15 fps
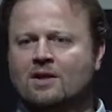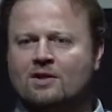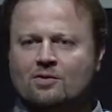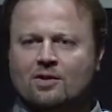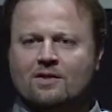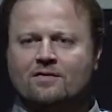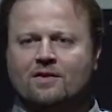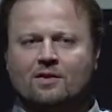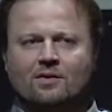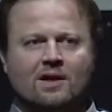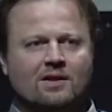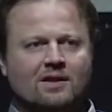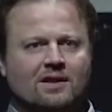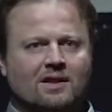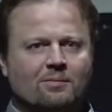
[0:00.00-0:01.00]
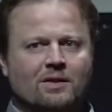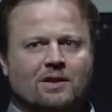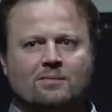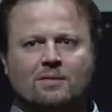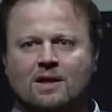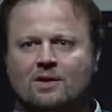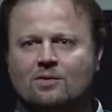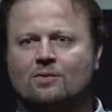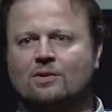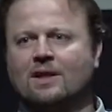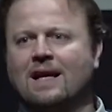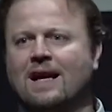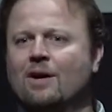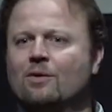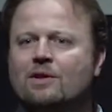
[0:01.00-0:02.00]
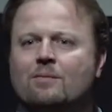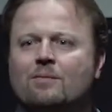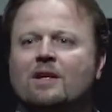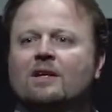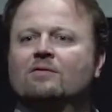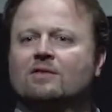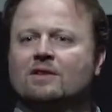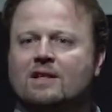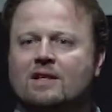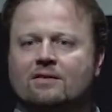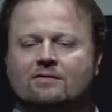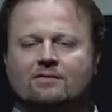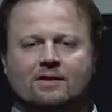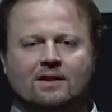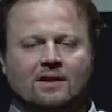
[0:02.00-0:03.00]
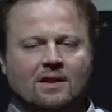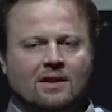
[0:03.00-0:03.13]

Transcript: try and figure out a little bit about how they may have lived,